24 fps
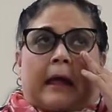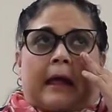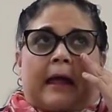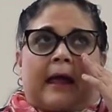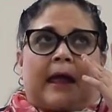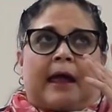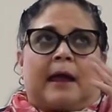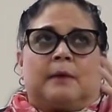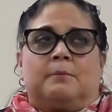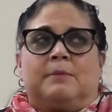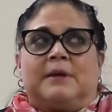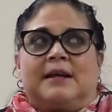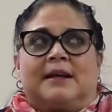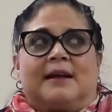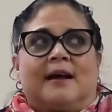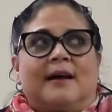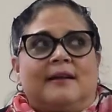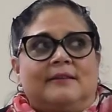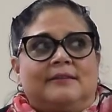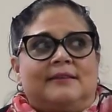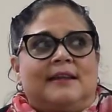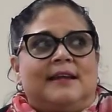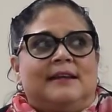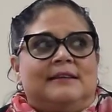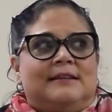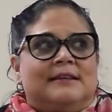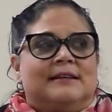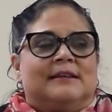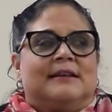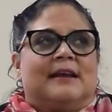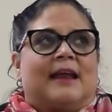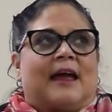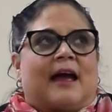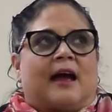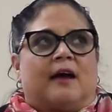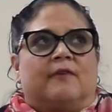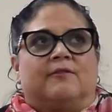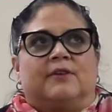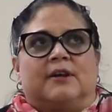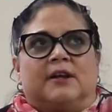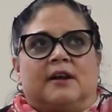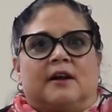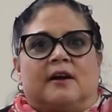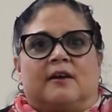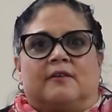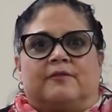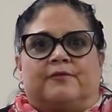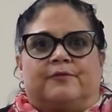And because they didn't have
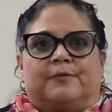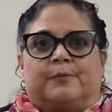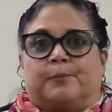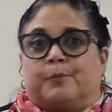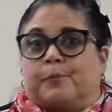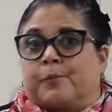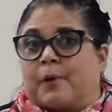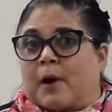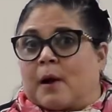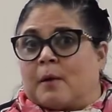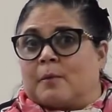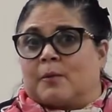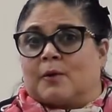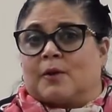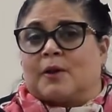enough probable